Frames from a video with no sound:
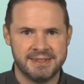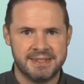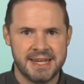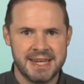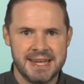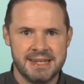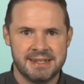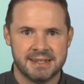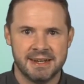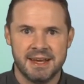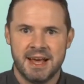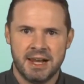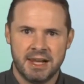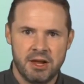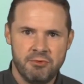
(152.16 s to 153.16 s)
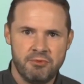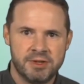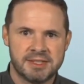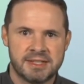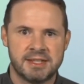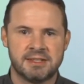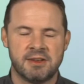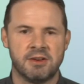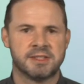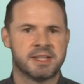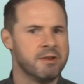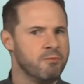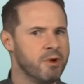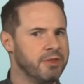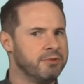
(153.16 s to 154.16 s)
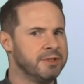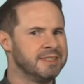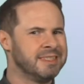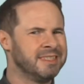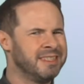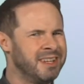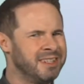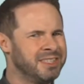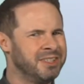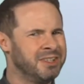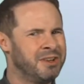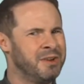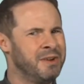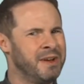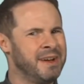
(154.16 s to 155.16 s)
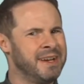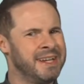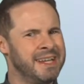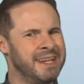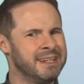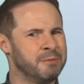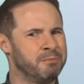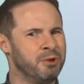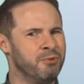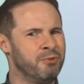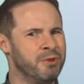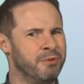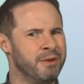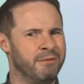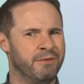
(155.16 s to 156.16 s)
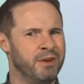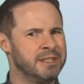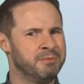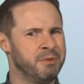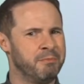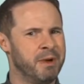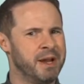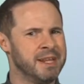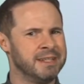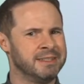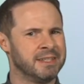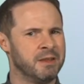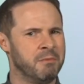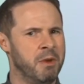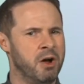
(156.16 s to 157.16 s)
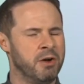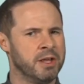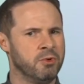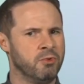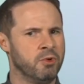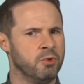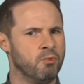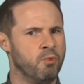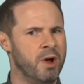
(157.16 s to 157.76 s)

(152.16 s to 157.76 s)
indeed. Low Risk is asking whether it's such a good idea to put all your investment money into the market all at